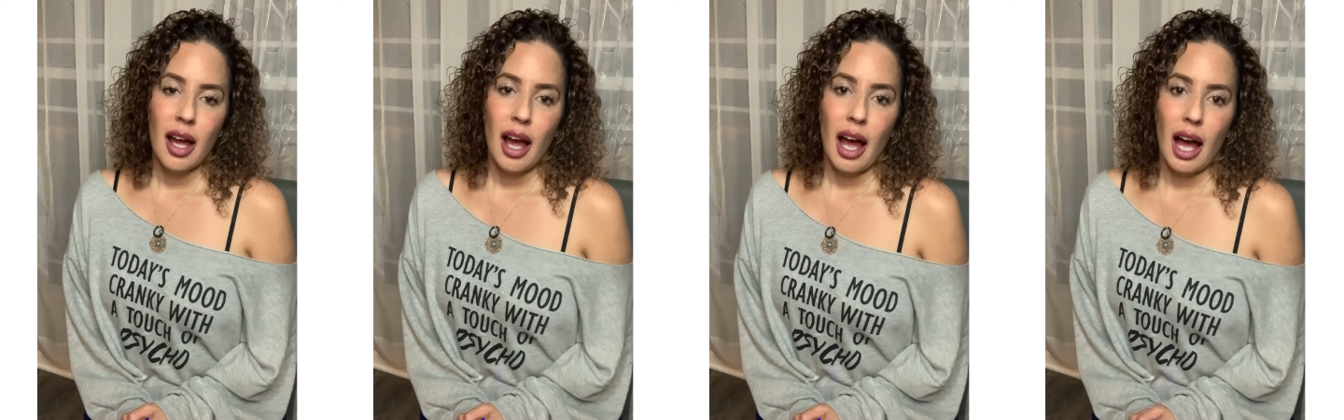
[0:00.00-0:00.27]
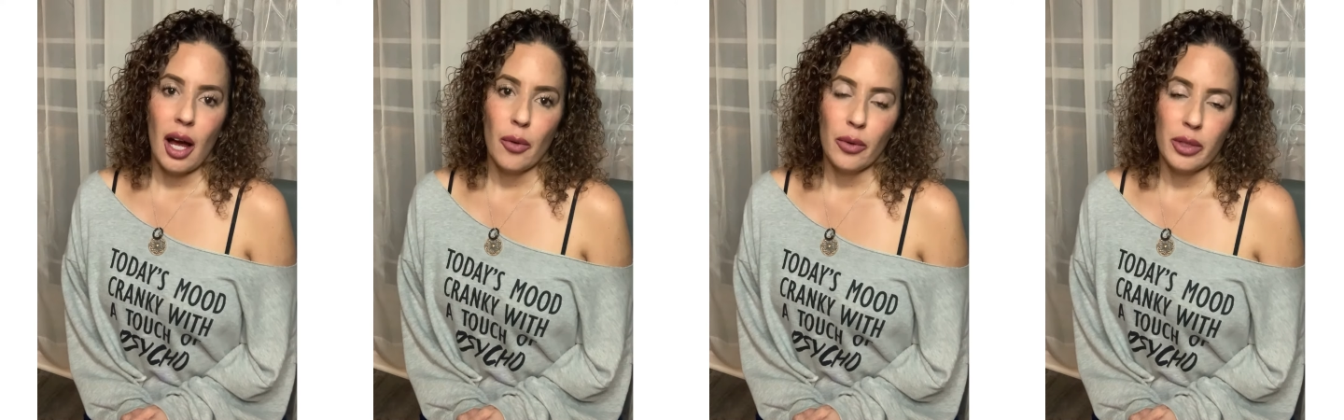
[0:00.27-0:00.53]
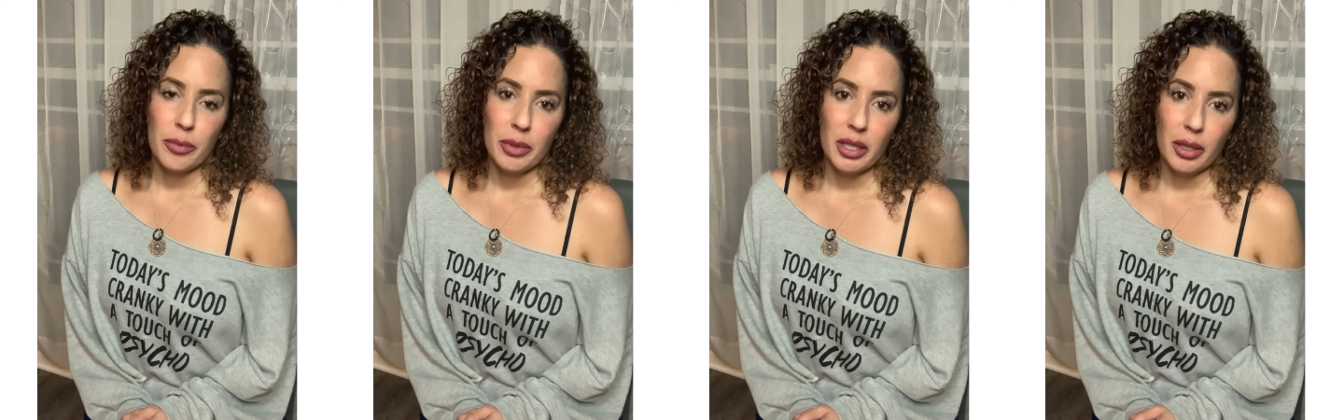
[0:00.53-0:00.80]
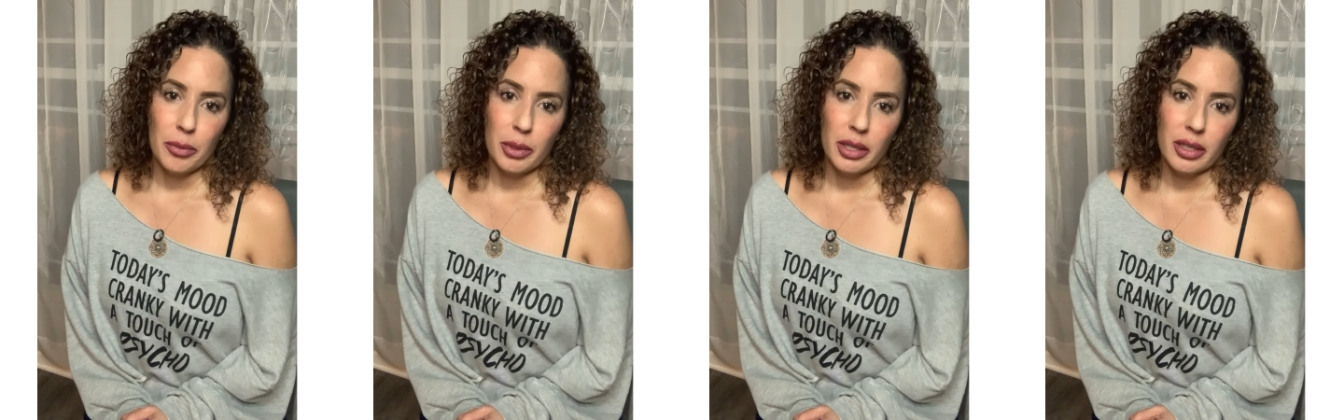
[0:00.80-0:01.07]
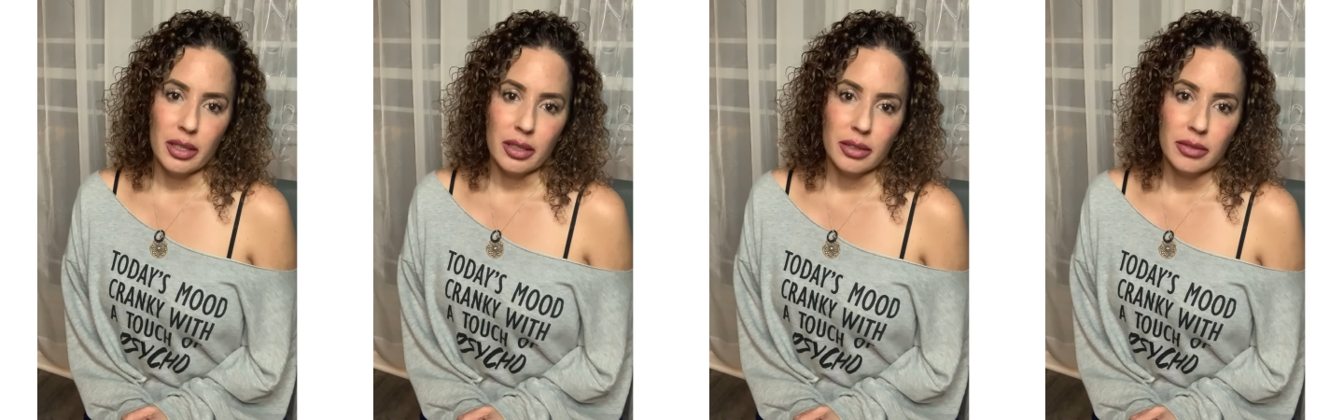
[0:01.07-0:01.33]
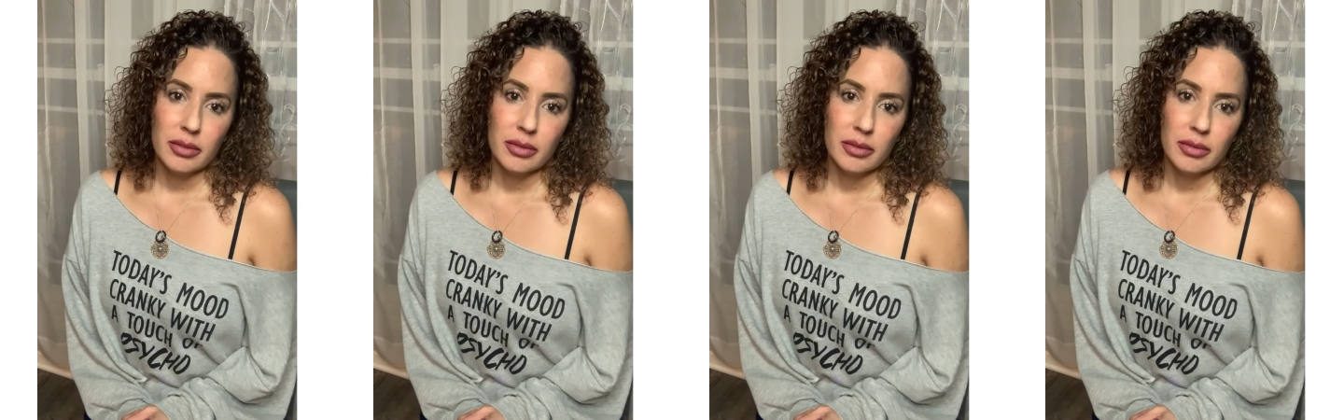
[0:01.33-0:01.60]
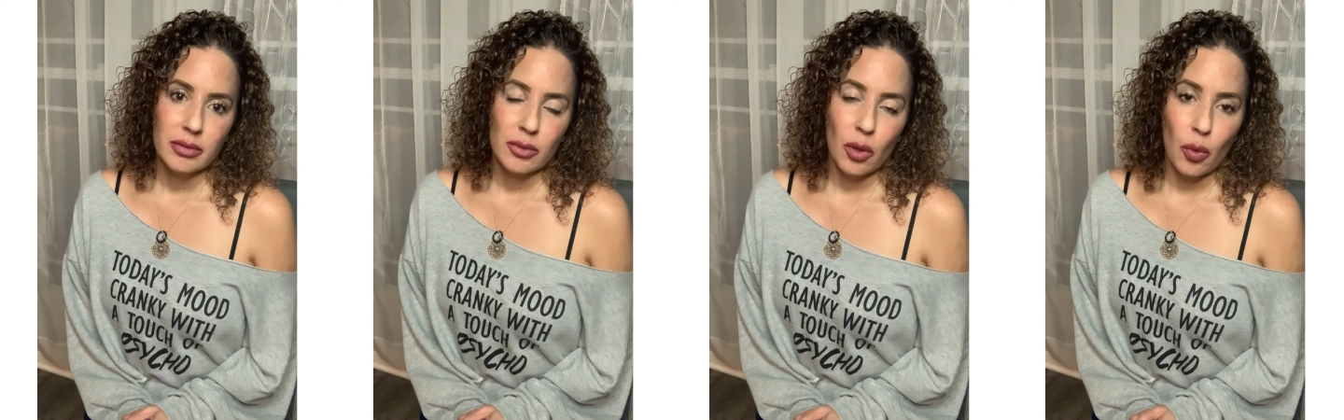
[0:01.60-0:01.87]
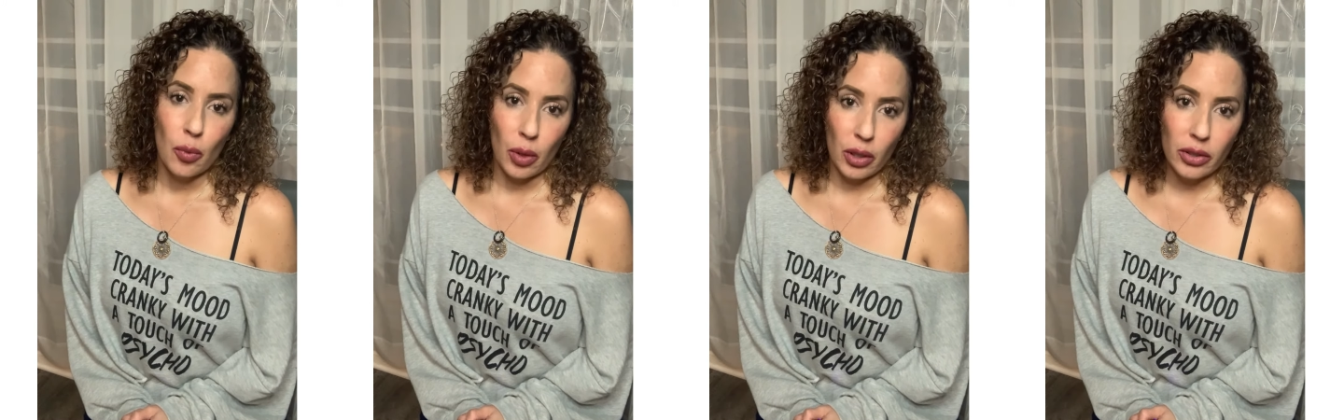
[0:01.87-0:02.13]
I want to be able to
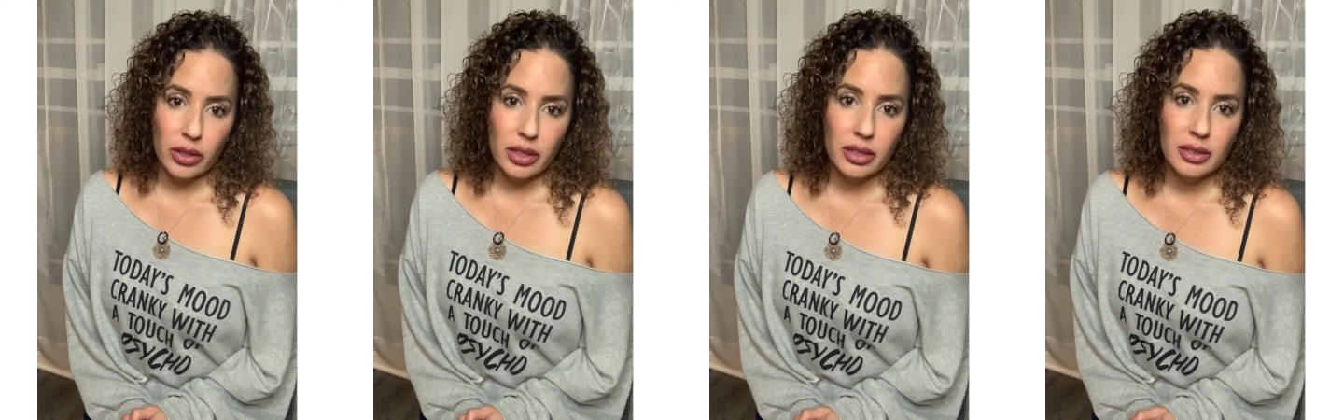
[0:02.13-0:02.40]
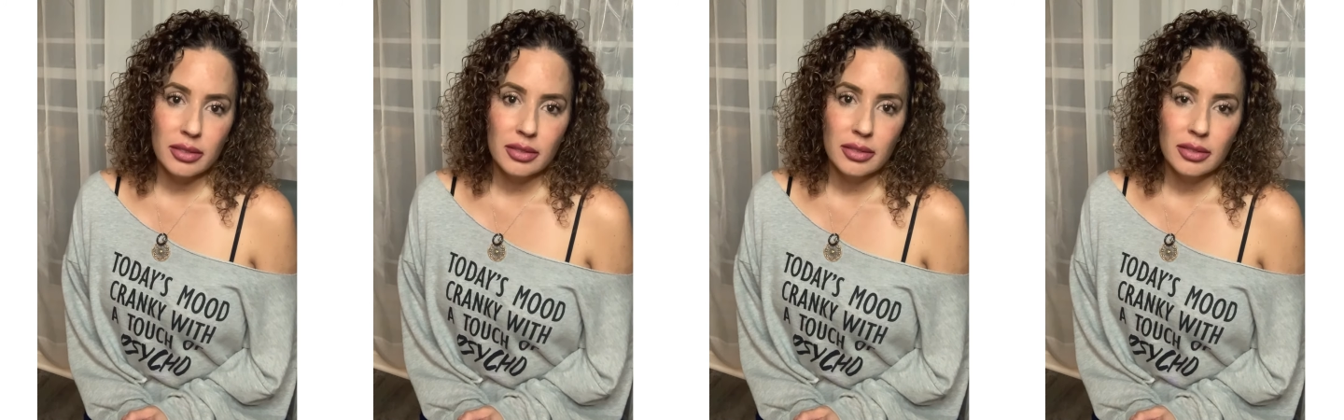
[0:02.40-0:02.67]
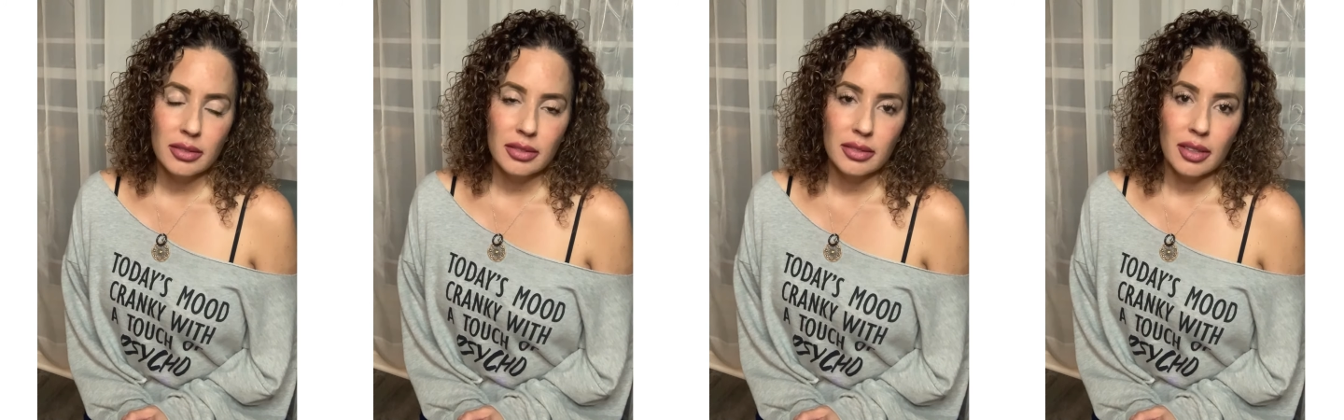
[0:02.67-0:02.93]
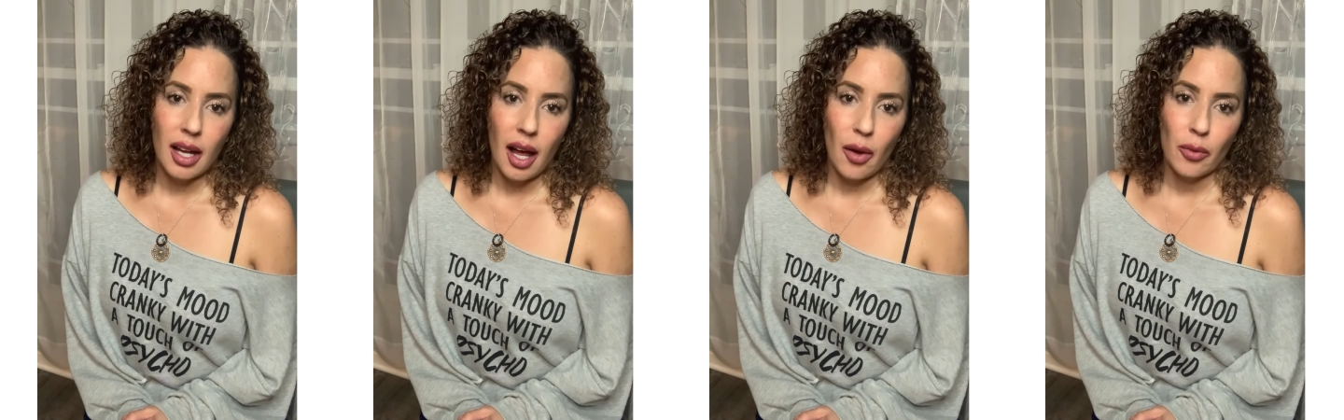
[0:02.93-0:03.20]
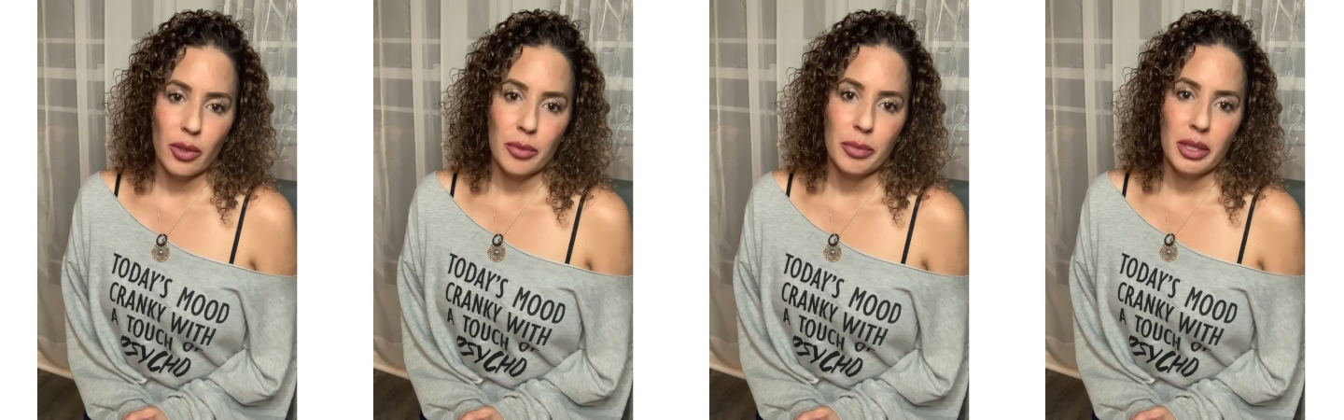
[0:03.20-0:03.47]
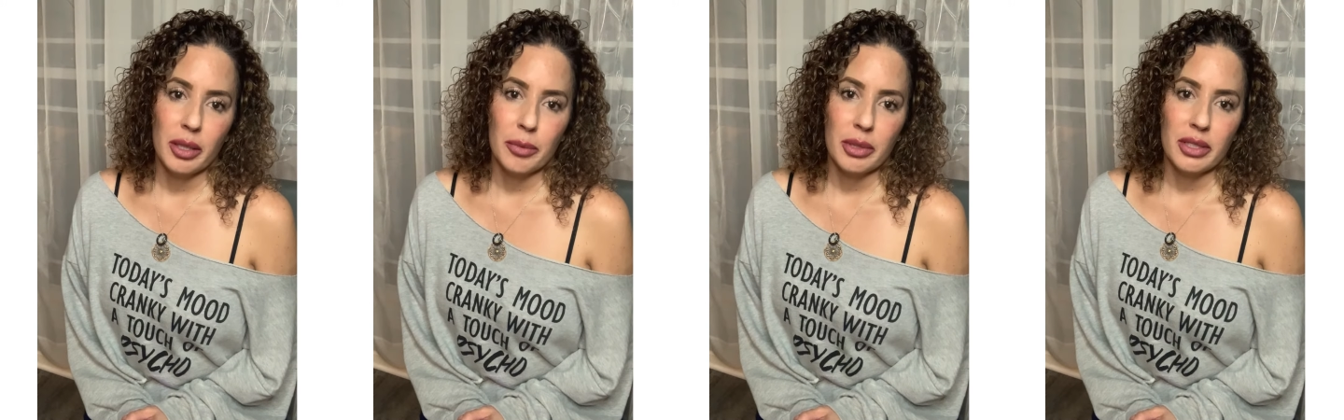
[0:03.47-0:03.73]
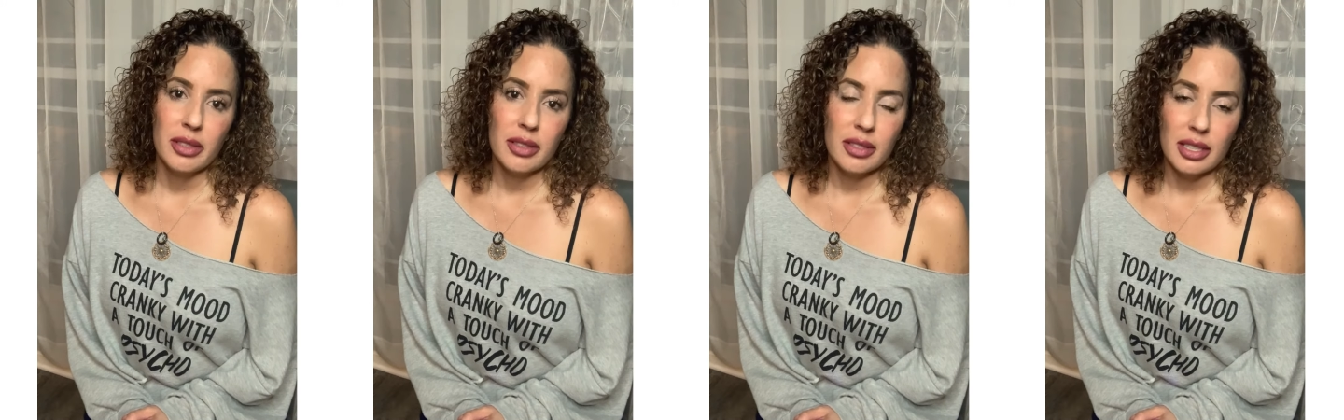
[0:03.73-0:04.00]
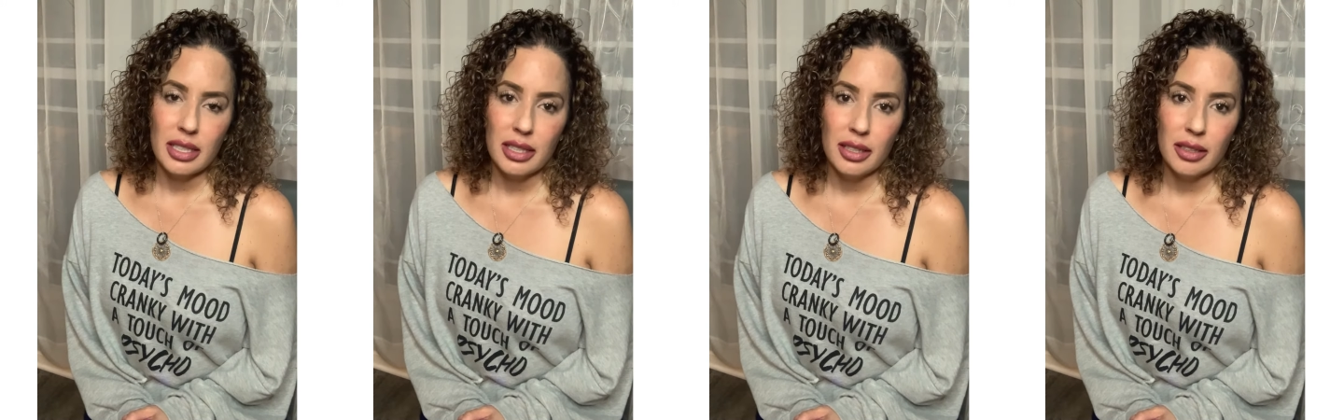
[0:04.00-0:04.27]
work. I want to be able to
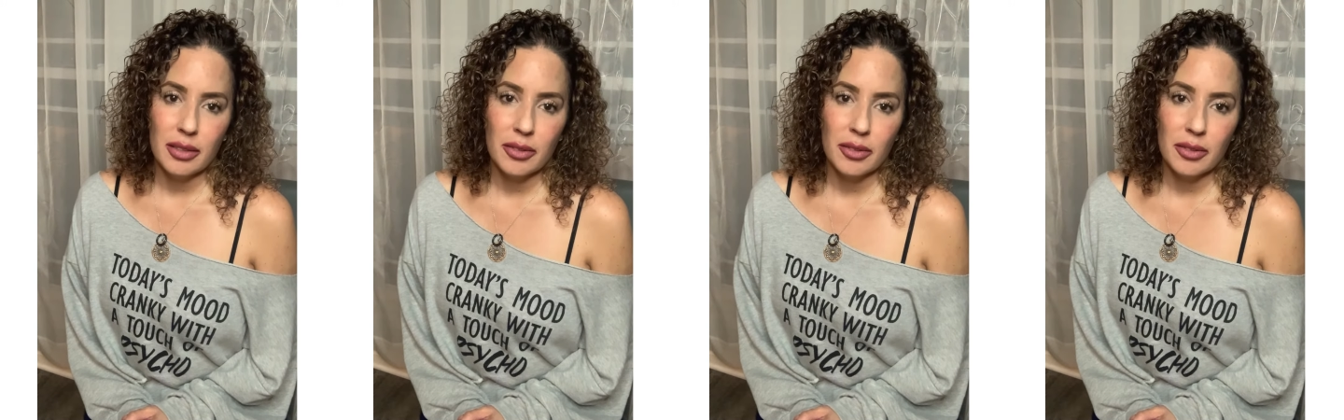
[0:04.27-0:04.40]
see